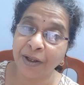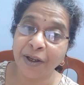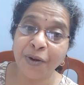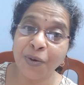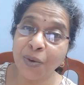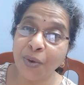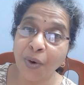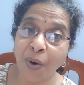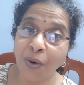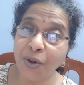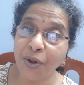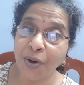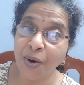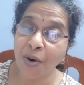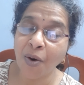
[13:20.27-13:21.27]
You
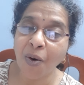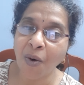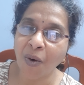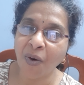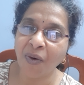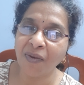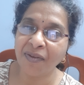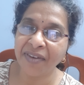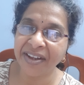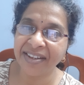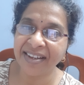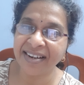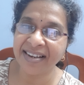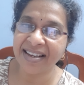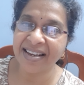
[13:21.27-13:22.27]
don't know
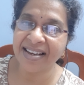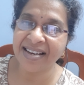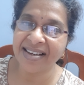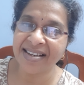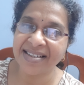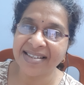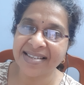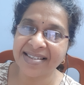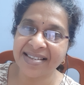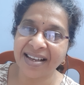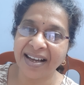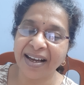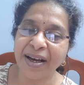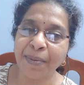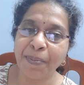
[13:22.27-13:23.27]
whether he is
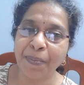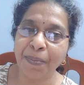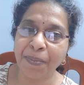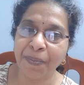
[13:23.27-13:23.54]
a